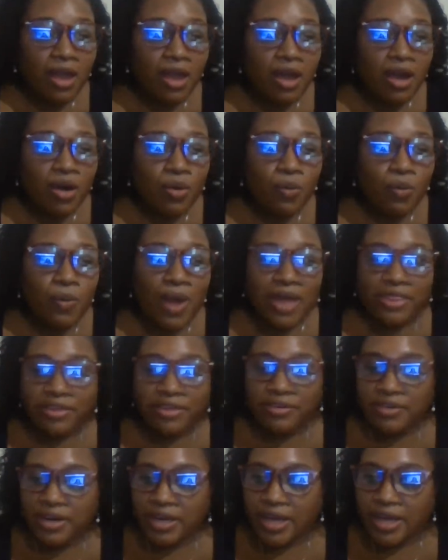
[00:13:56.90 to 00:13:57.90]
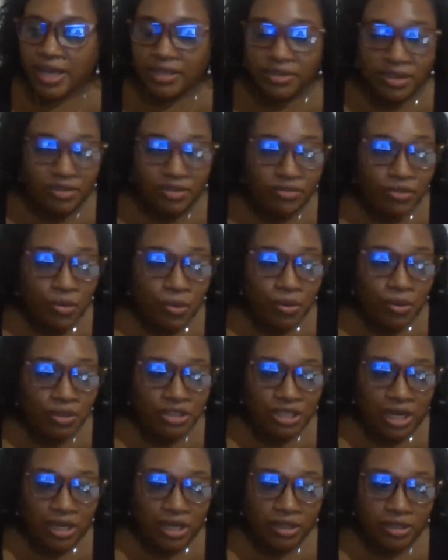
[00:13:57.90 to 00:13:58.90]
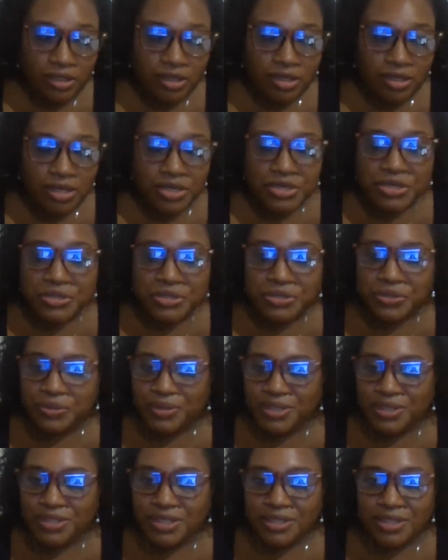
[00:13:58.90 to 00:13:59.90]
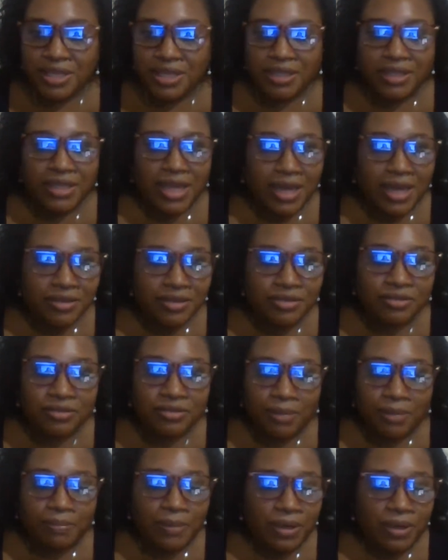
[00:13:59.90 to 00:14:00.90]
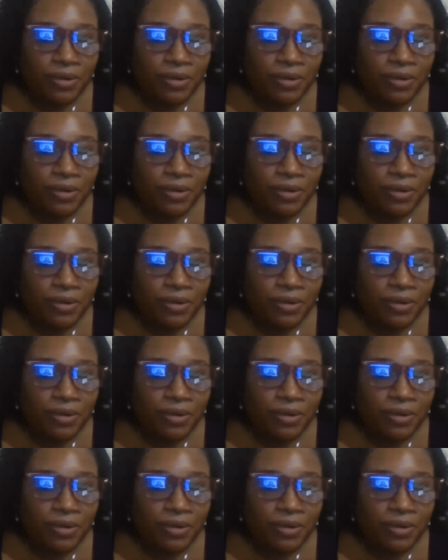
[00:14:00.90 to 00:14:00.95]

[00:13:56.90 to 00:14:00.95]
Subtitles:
Weathering and erosion. So this is a nice topic,